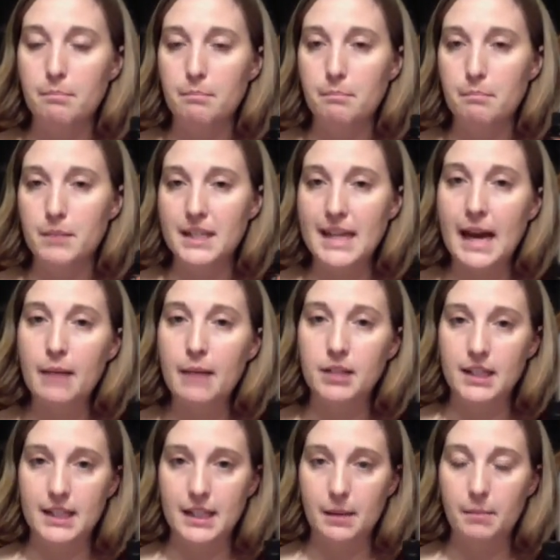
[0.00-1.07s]

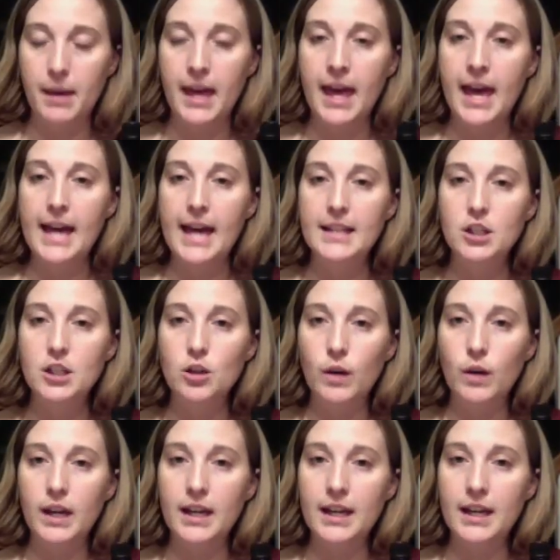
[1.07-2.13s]
metabolism. And so
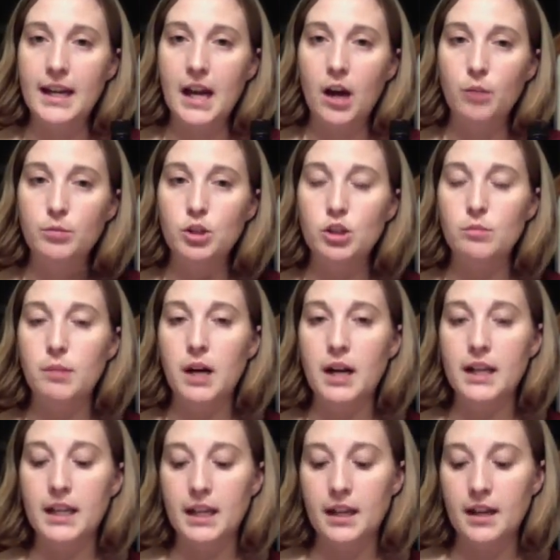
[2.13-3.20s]
it helps your
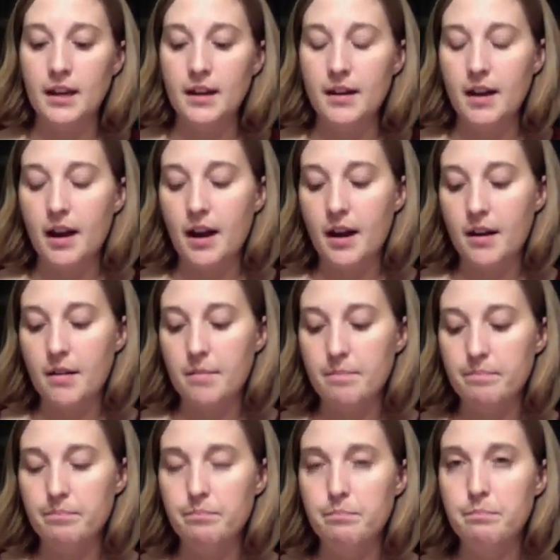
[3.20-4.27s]
body
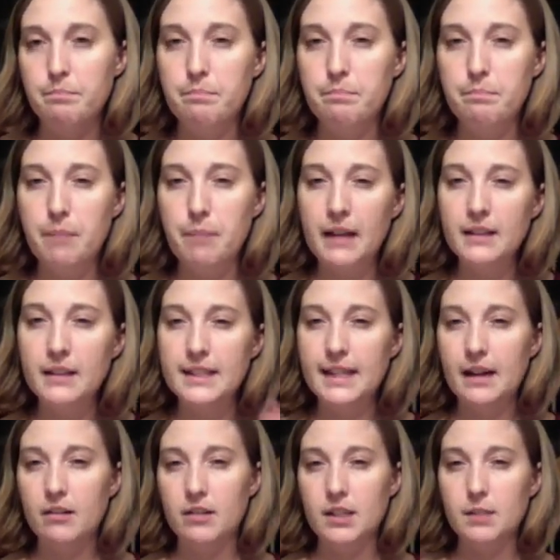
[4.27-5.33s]
balance
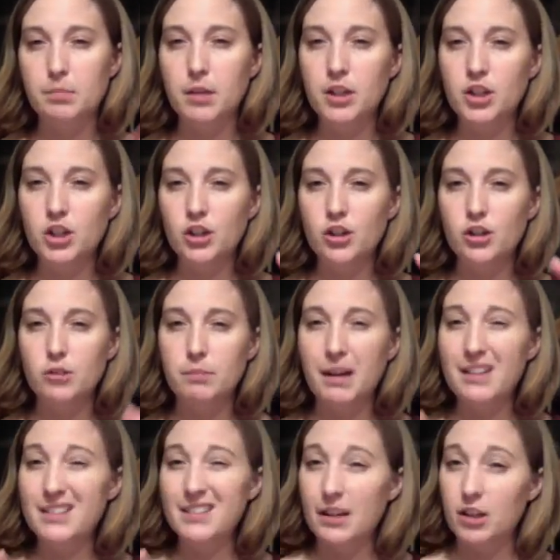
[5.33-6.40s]
out its blood sugars,
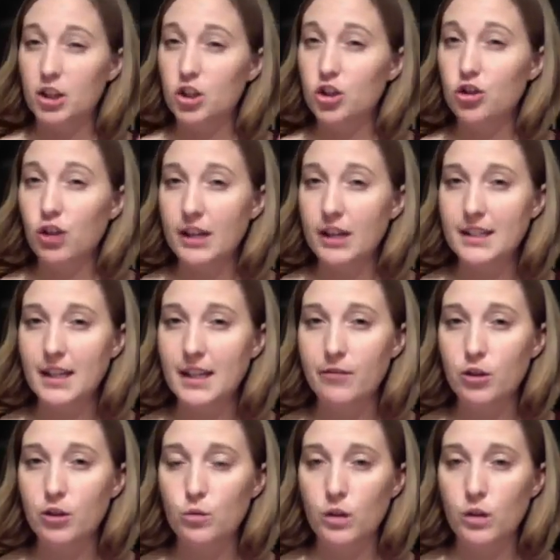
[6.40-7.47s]
balance out its stress
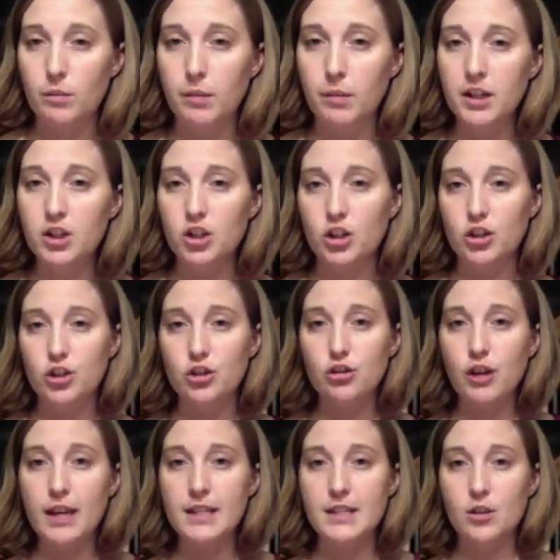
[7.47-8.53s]
levels. When our bodies are
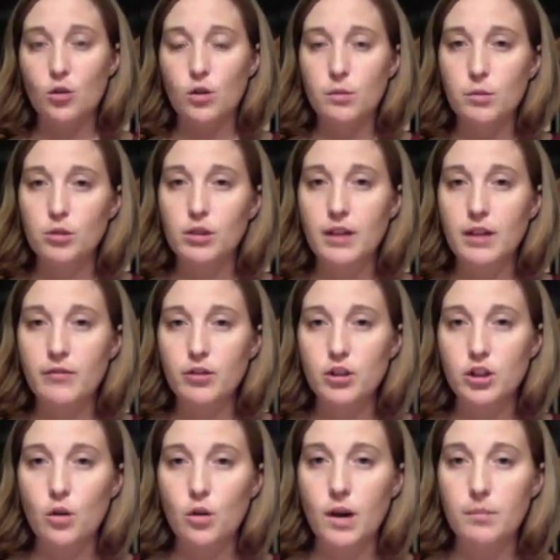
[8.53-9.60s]
stressed, hormone levels
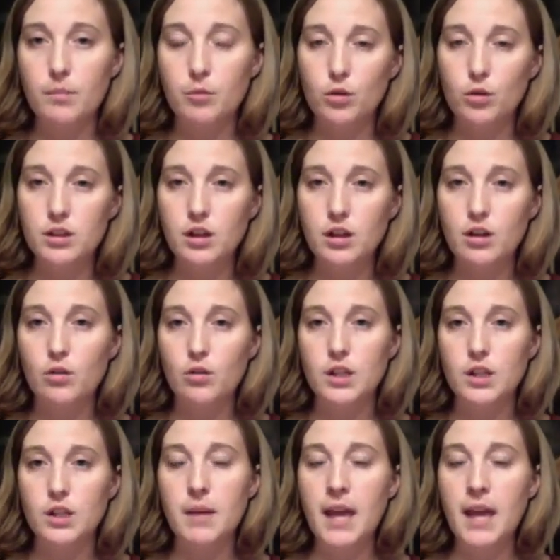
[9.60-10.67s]
go up, cortisol goes
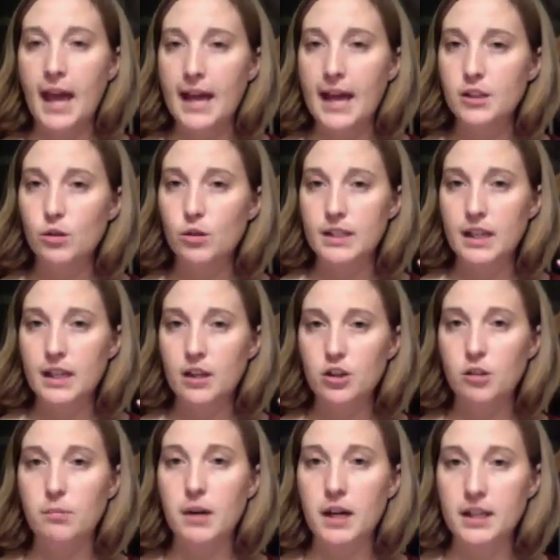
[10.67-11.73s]
up, and so it tells our
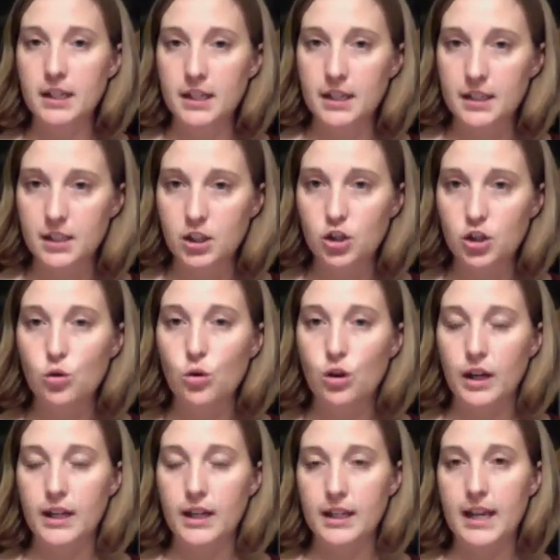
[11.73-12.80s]
body to store
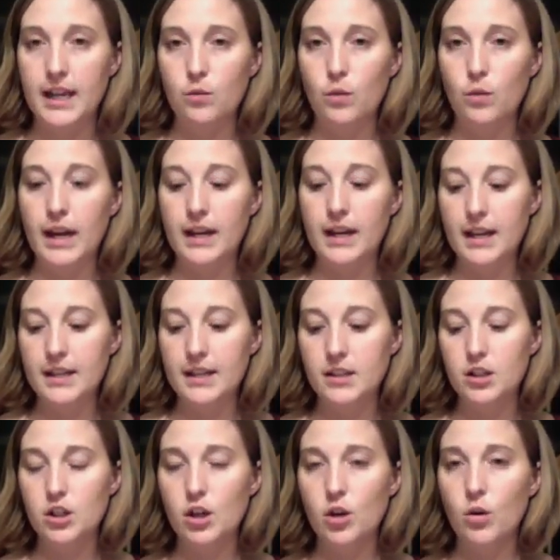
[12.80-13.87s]
and gain weight. And
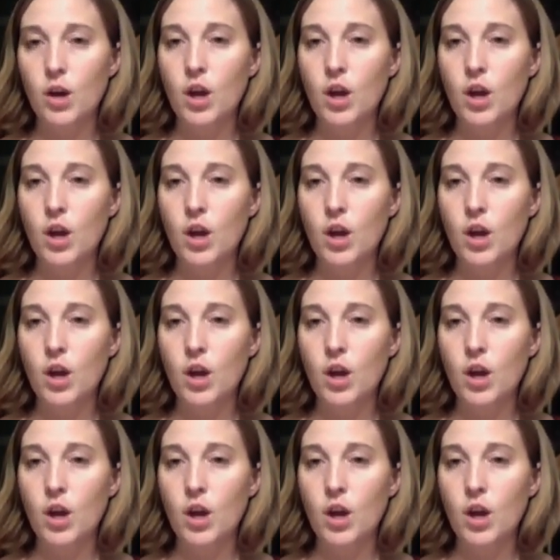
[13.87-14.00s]
so